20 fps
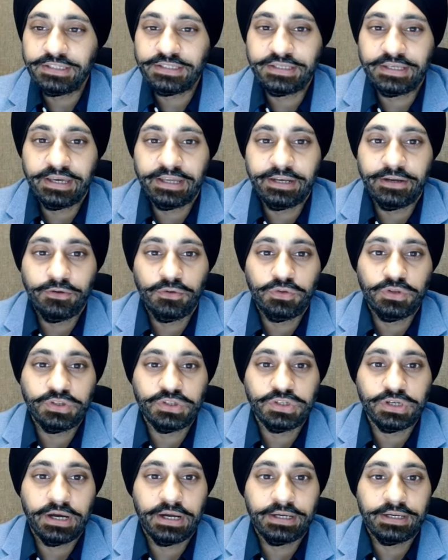get into the
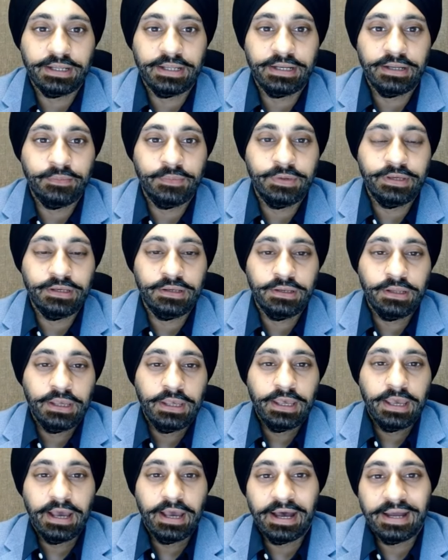chart. And I mean,
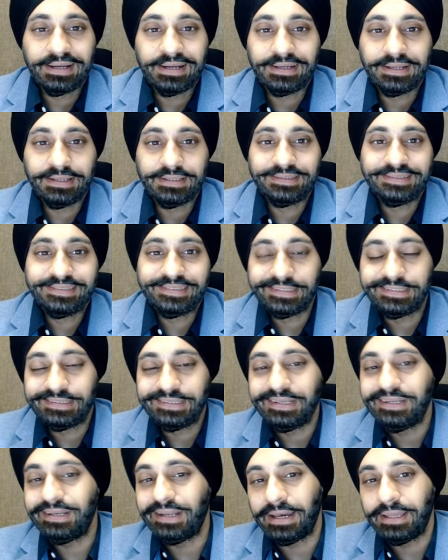at
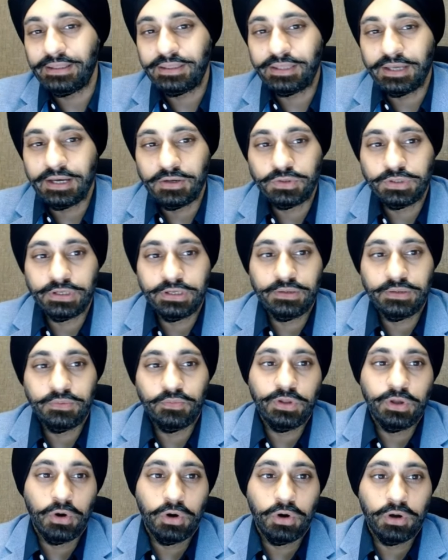69,000
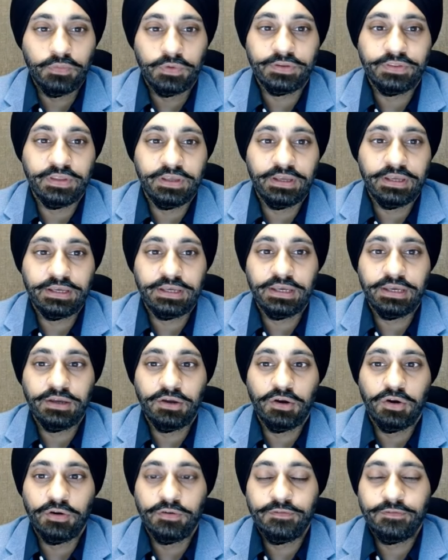we all were thinking
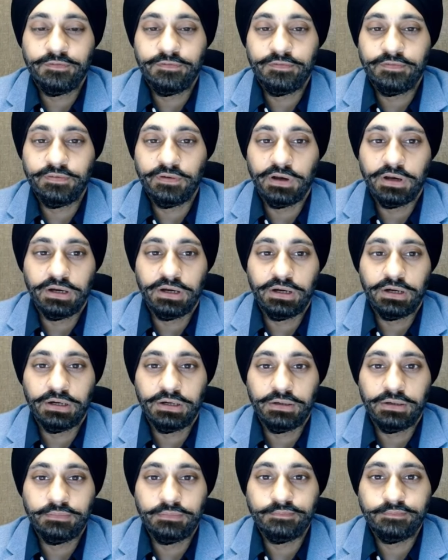of
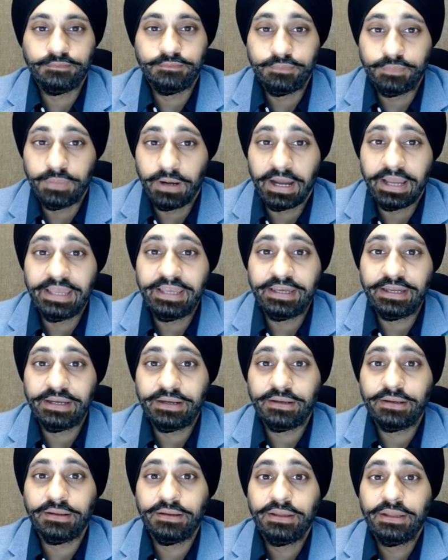buying
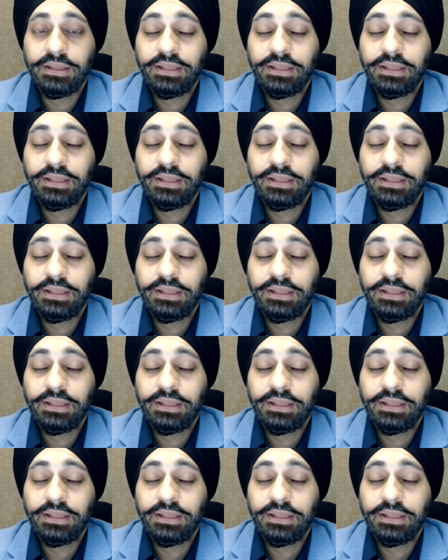it.